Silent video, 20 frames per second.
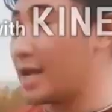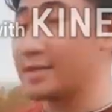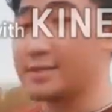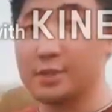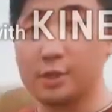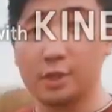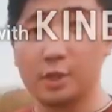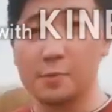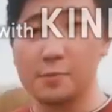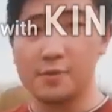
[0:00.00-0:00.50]

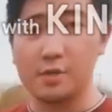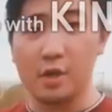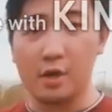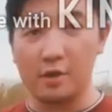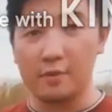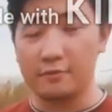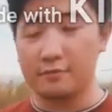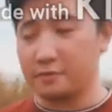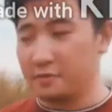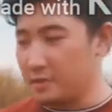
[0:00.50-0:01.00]
As you can
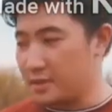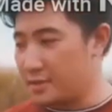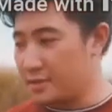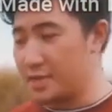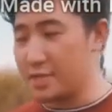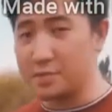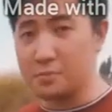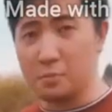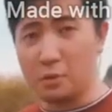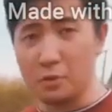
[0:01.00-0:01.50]
observe,
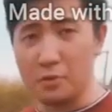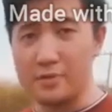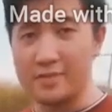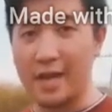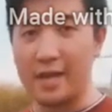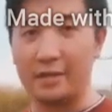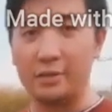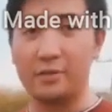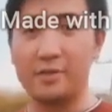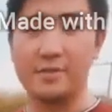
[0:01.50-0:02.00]
this
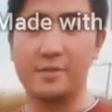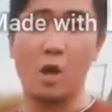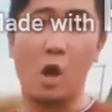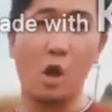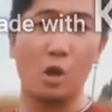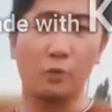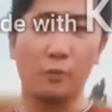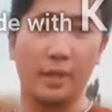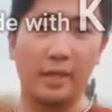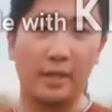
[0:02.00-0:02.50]
motorcycle is
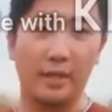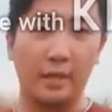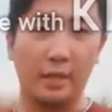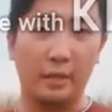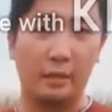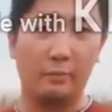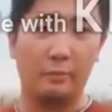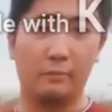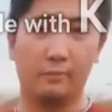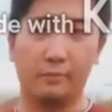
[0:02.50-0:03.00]

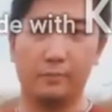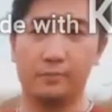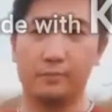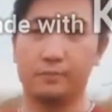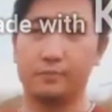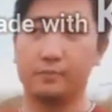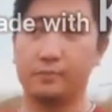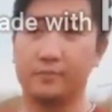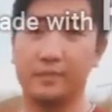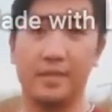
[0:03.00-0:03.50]
already
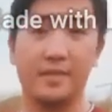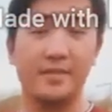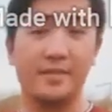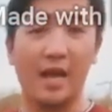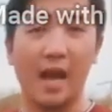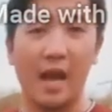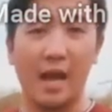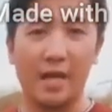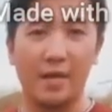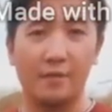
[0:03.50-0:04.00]

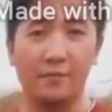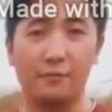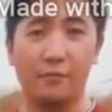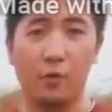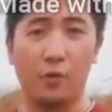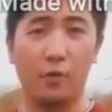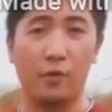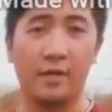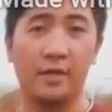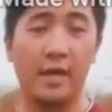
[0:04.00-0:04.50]
designed
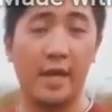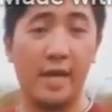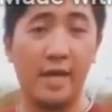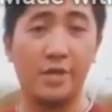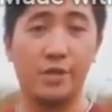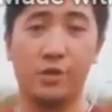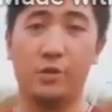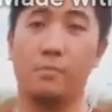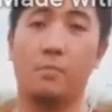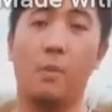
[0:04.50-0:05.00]
for the
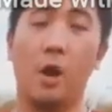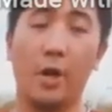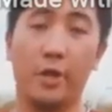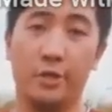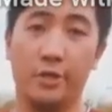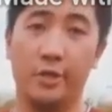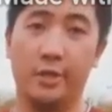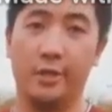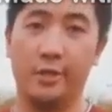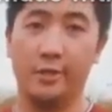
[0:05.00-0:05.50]
Asian
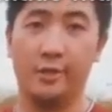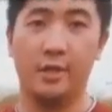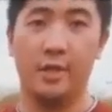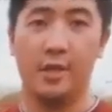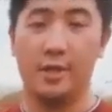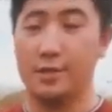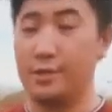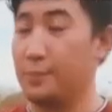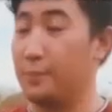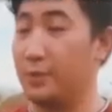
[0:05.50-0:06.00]
market,
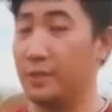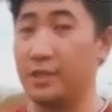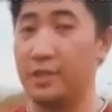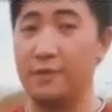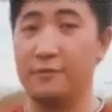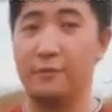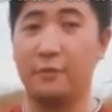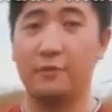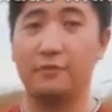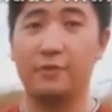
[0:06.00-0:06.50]

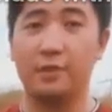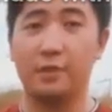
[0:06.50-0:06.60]
typically for